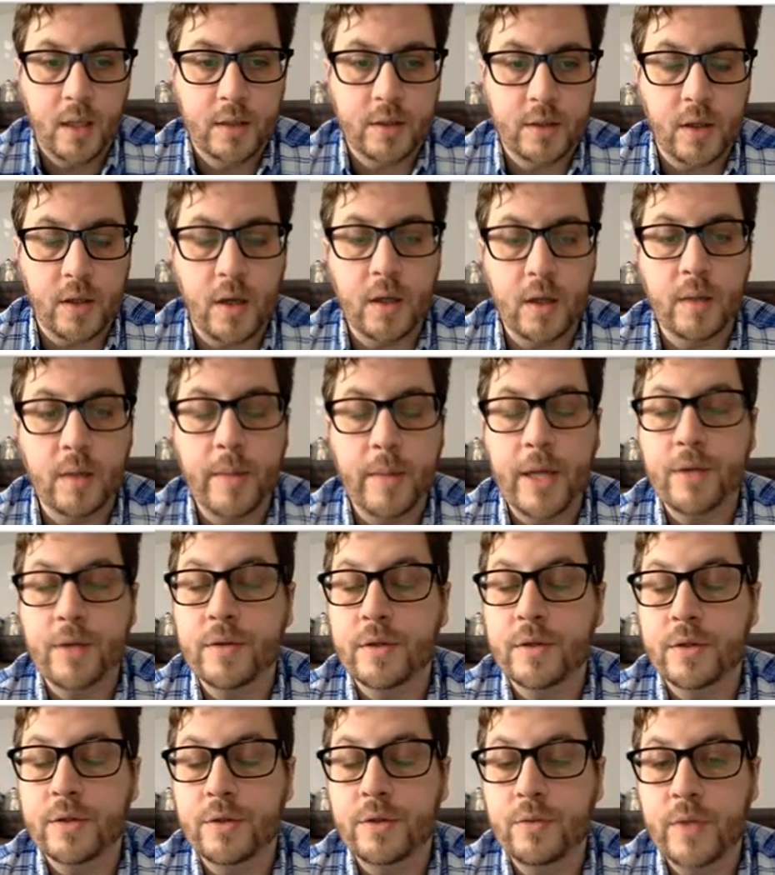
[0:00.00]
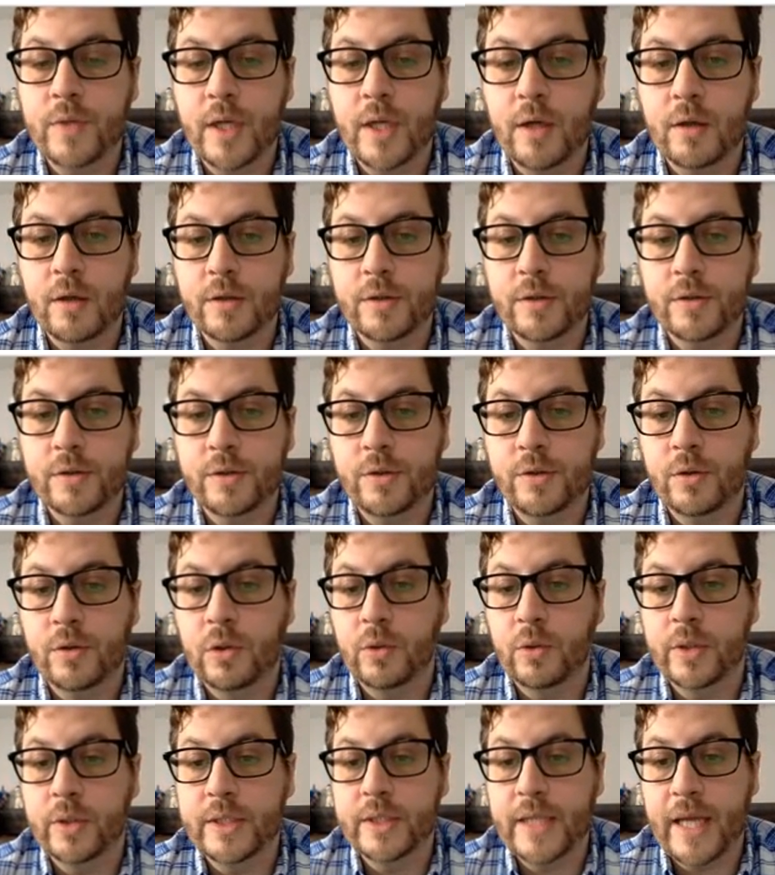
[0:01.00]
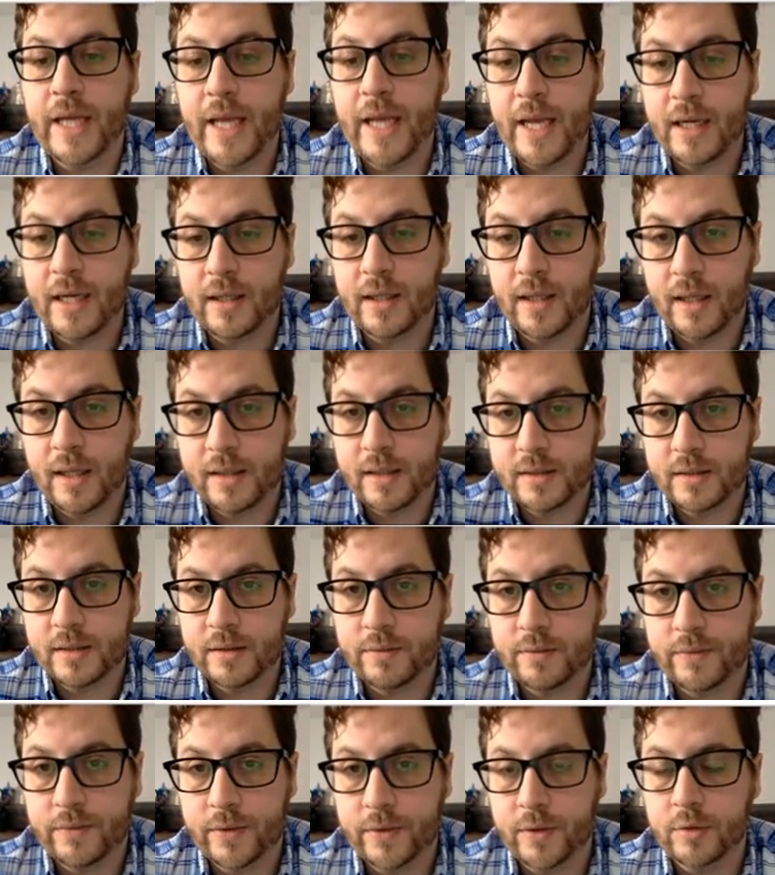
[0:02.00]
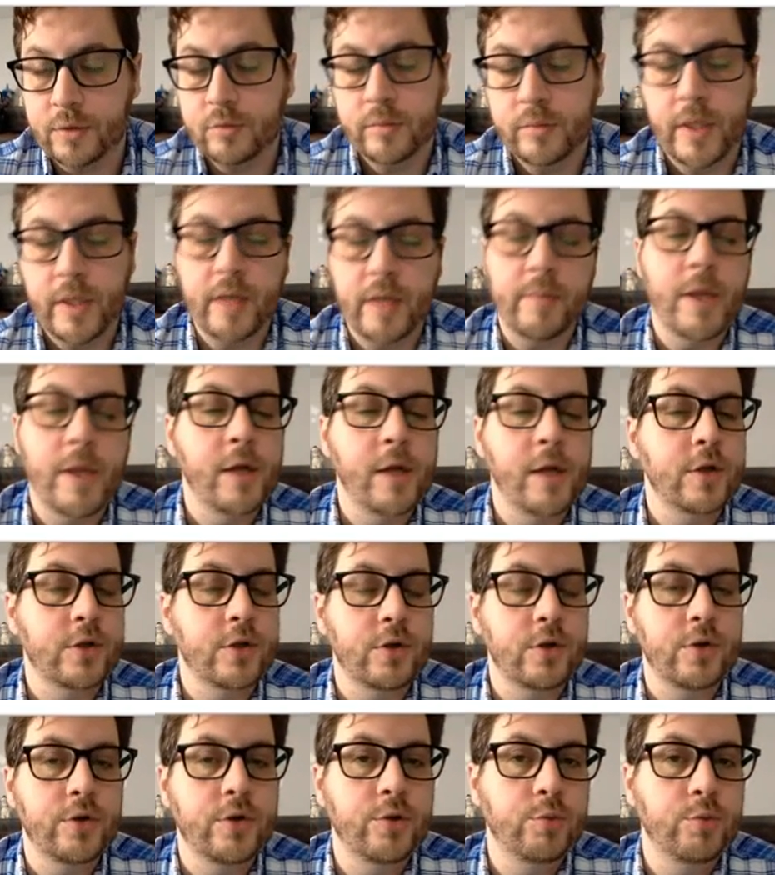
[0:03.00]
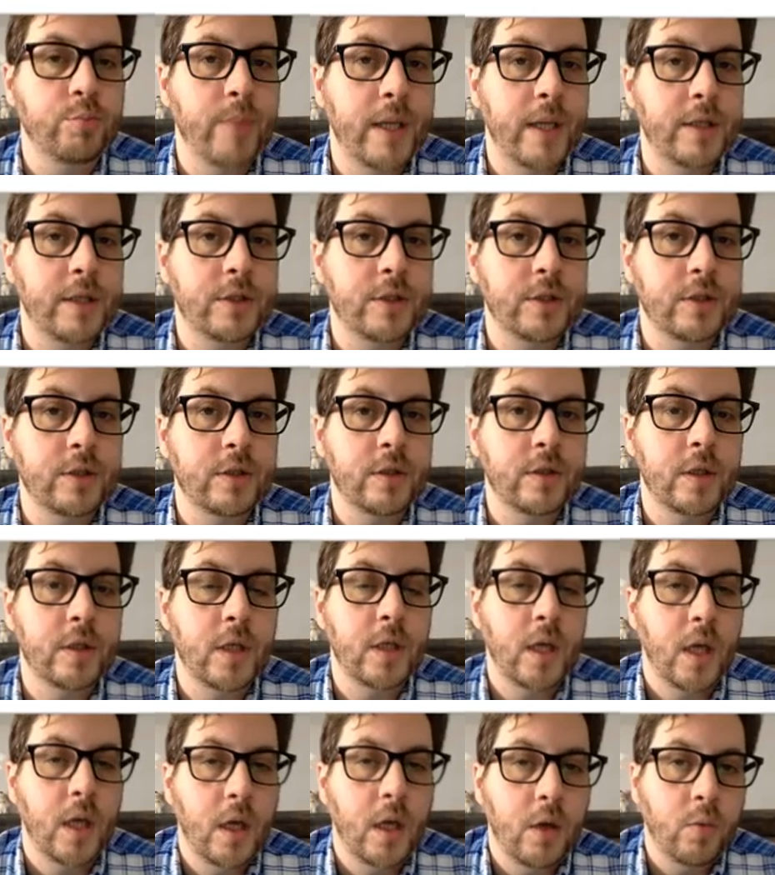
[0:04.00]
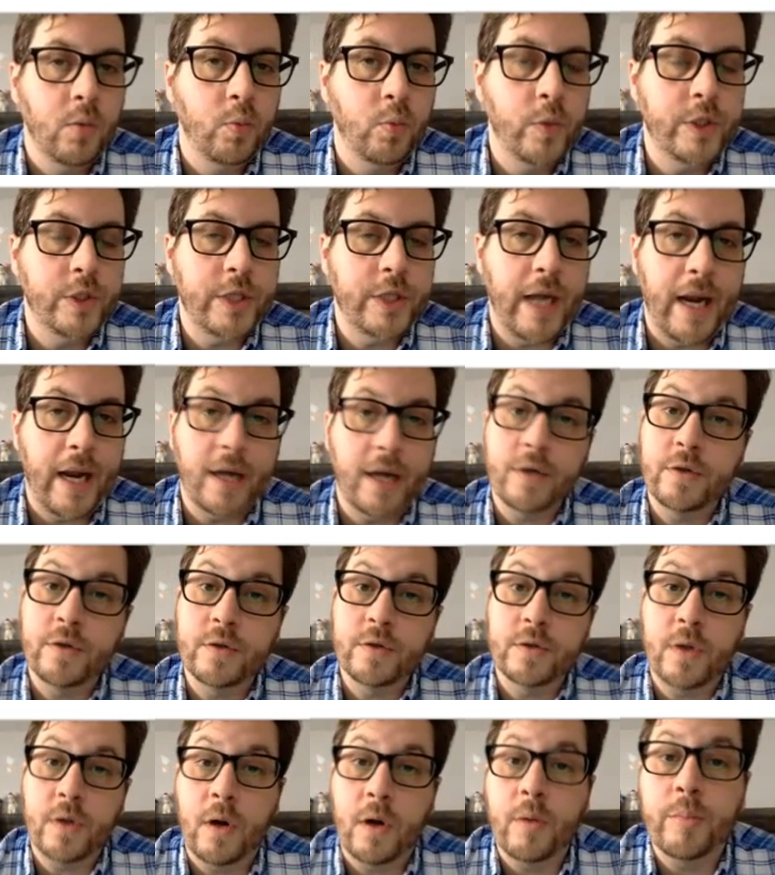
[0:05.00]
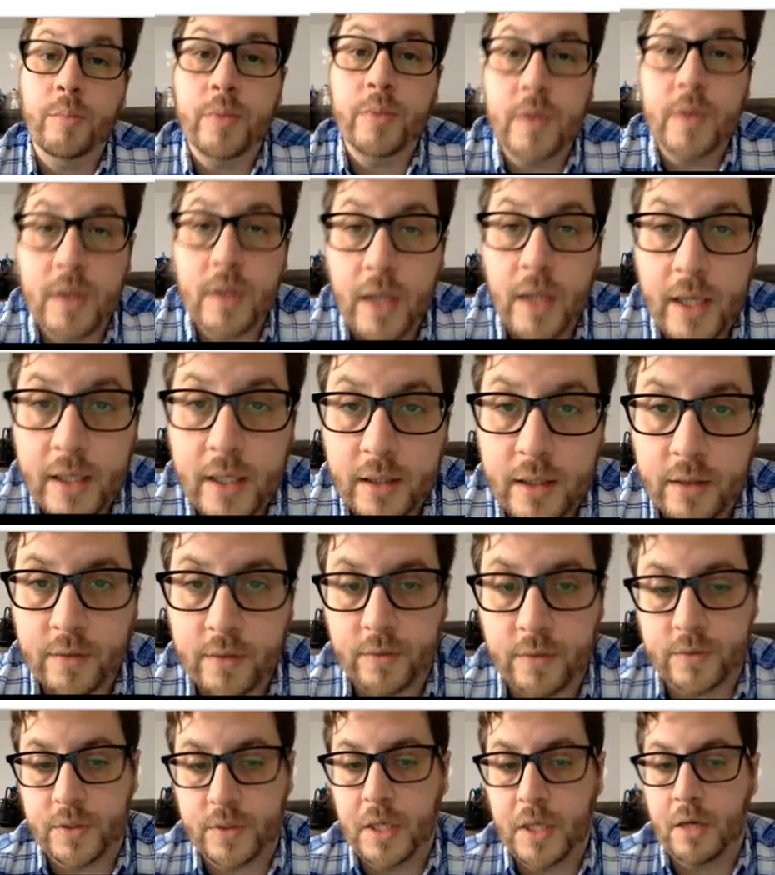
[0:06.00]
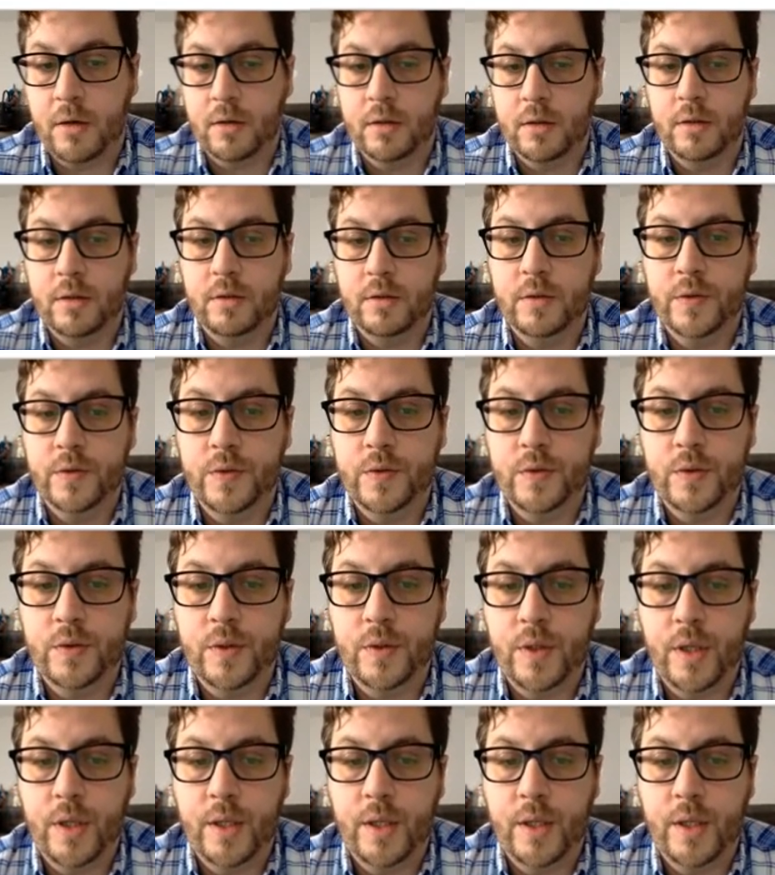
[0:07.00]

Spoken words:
talk about the 2 characters you're going to analyze in the film, and make sure you mention which actors are playing those characters.